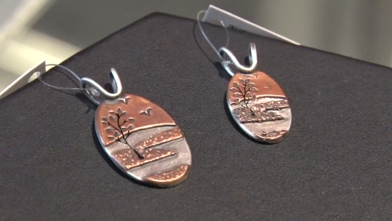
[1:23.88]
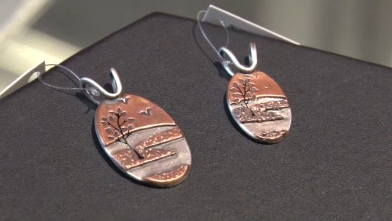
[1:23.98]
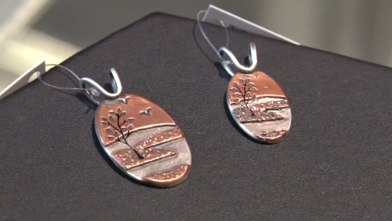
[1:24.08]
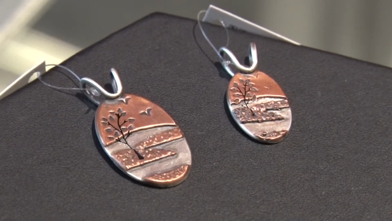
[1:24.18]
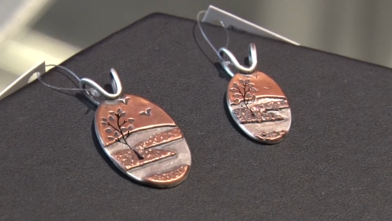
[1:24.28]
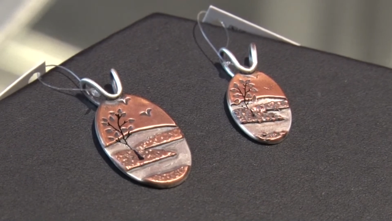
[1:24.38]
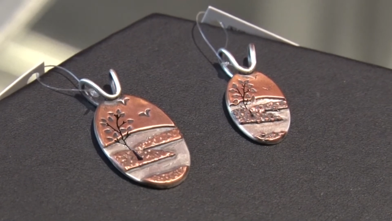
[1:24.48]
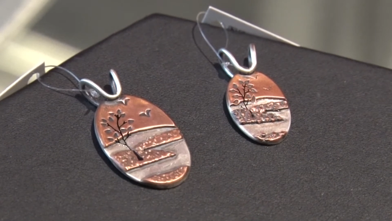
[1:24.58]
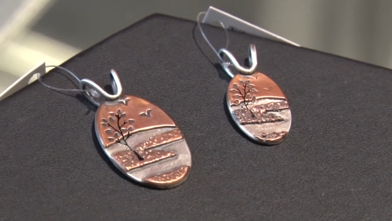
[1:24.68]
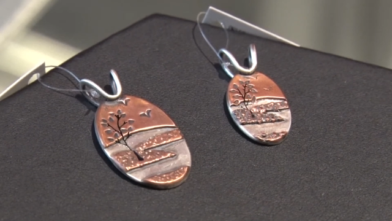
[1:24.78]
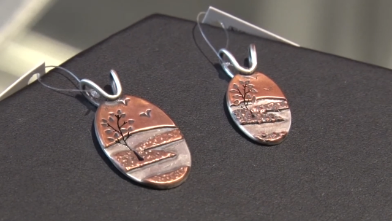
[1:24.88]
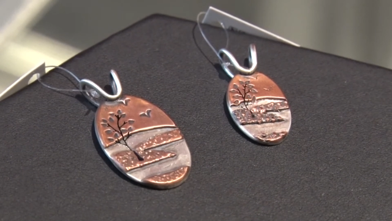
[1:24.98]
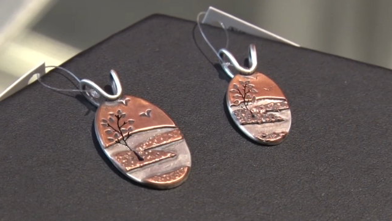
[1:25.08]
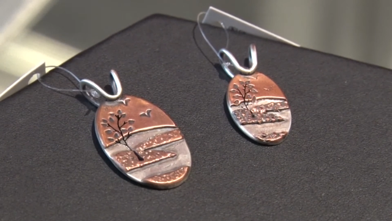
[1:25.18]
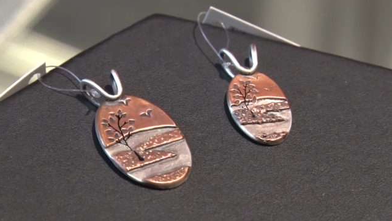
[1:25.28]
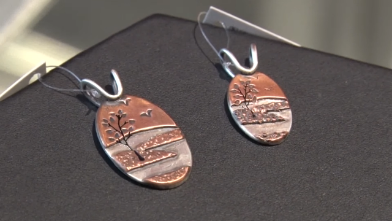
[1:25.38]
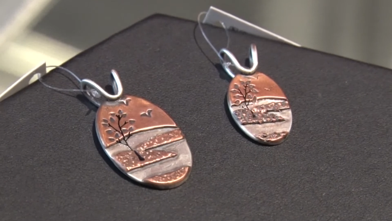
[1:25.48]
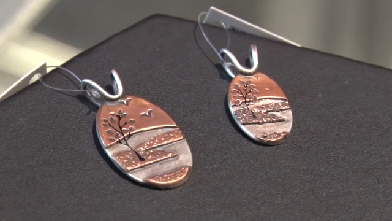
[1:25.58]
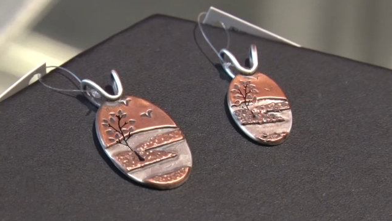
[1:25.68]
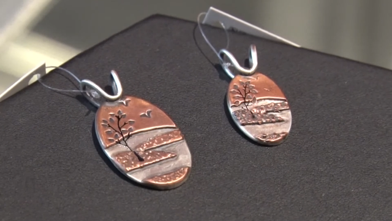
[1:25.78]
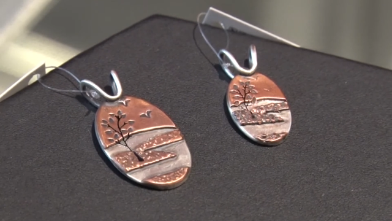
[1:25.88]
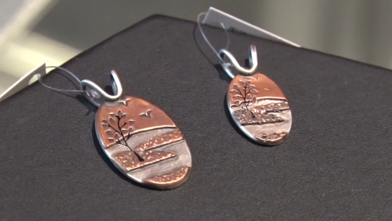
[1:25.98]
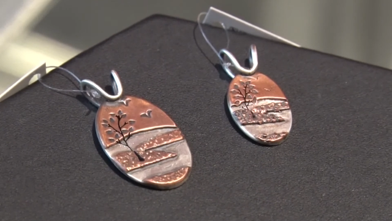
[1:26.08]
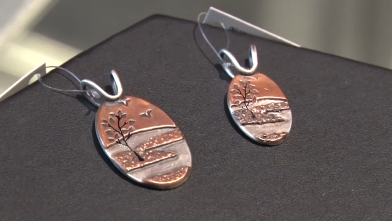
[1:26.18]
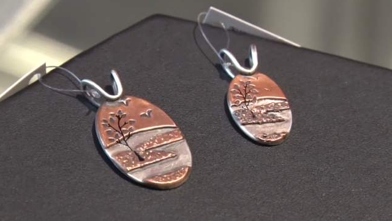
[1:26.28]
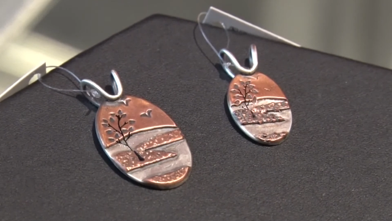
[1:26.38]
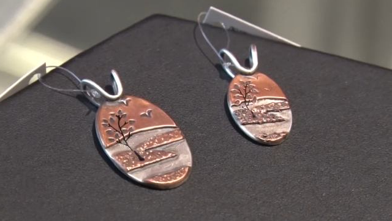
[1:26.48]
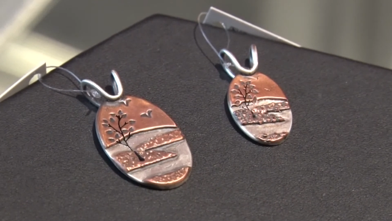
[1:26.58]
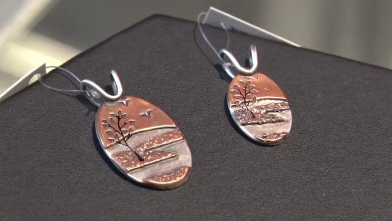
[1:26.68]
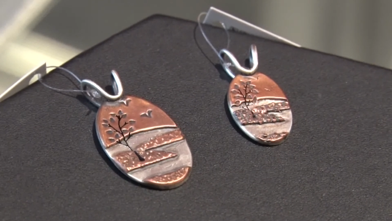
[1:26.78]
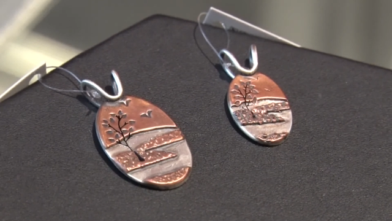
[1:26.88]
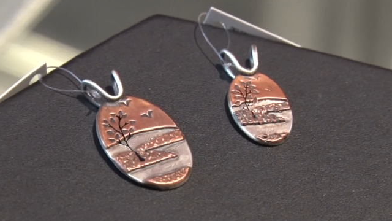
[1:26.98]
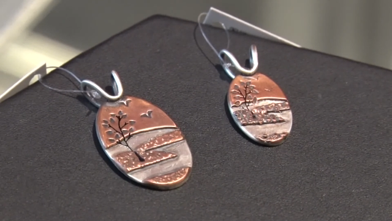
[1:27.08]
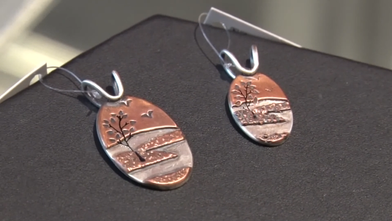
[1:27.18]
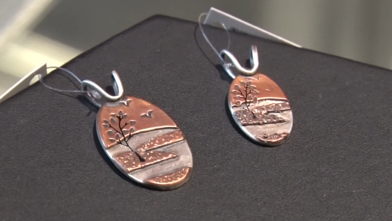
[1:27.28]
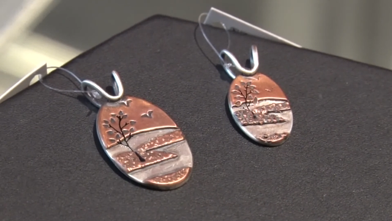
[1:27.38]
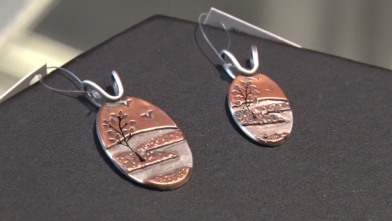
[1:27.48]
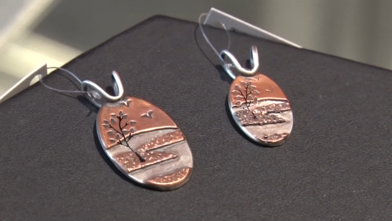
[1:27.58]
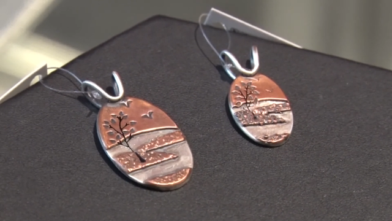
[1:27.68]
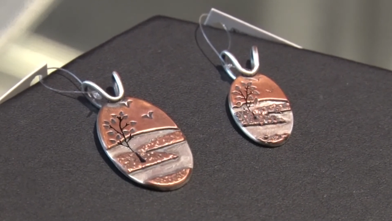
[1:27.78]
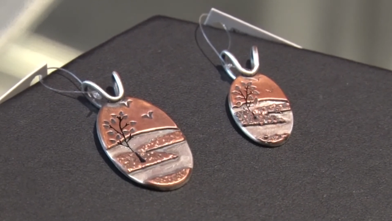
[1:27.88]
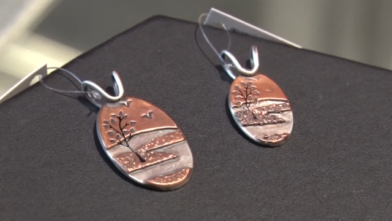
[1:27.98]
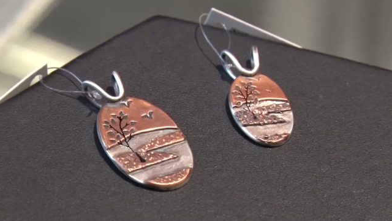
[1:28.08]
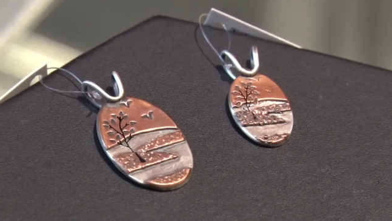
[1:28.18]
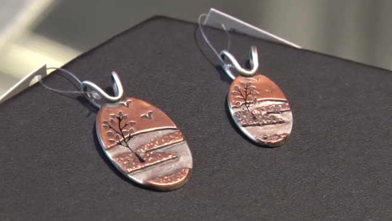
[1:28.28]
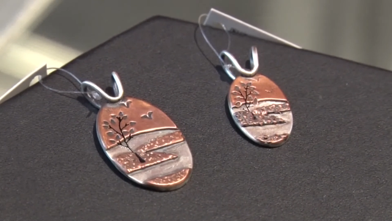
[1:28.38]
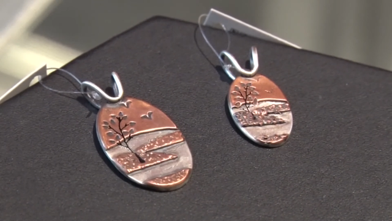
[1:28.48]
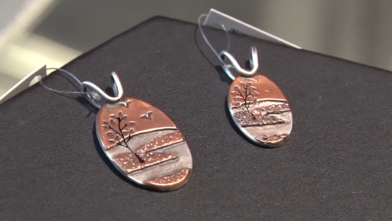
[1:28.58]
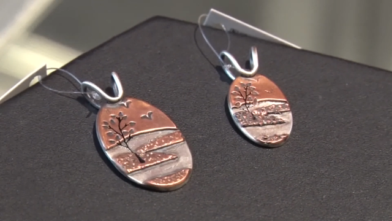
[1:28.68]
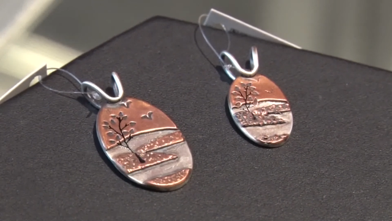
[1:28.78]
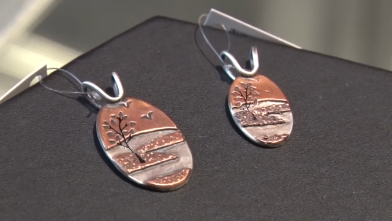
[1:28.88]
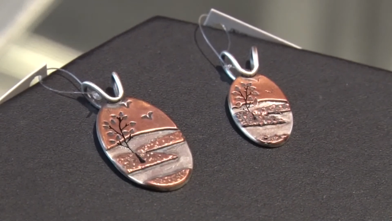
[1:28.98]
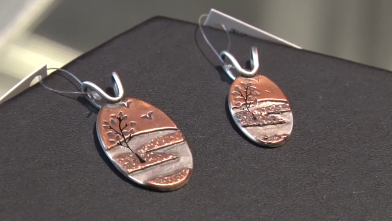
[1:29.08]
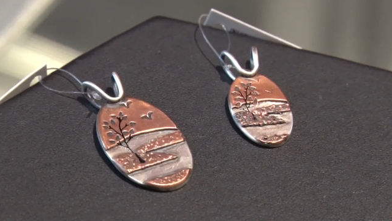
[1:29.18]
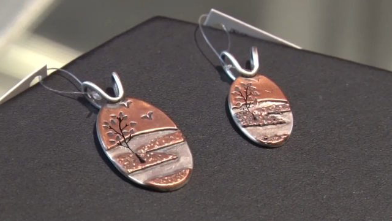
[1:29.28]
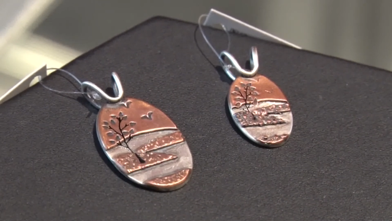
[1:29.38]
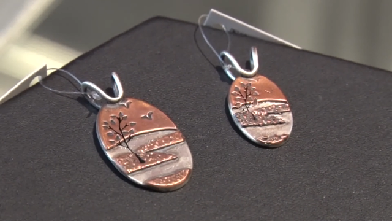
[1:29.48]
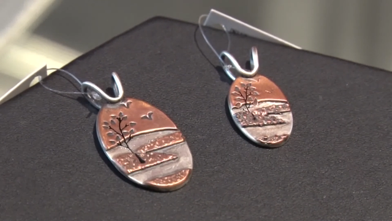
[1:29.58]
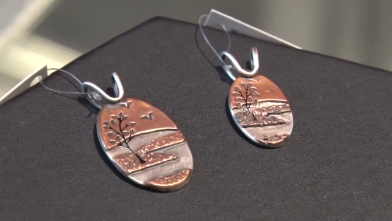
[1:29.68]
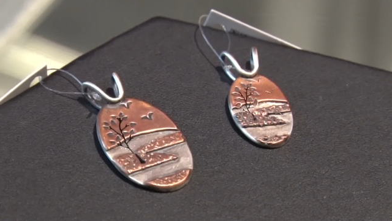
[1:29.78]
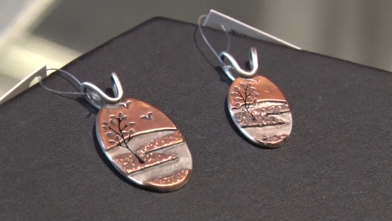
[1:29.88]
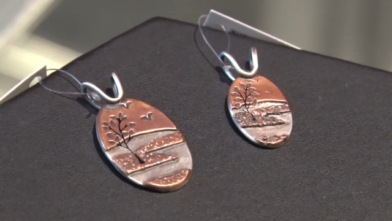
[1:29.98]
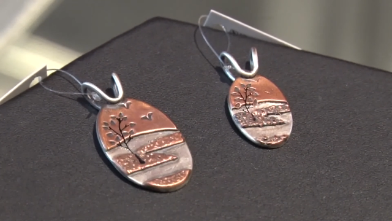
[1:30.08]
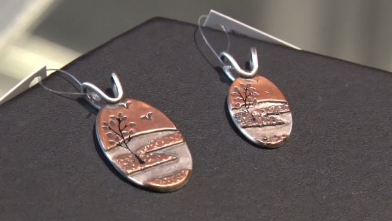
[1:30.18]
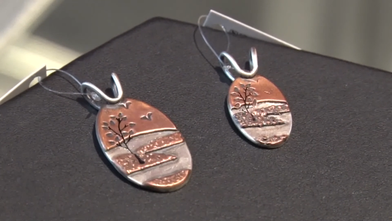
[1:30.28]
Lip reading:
No face is visible, so there are no lips to read.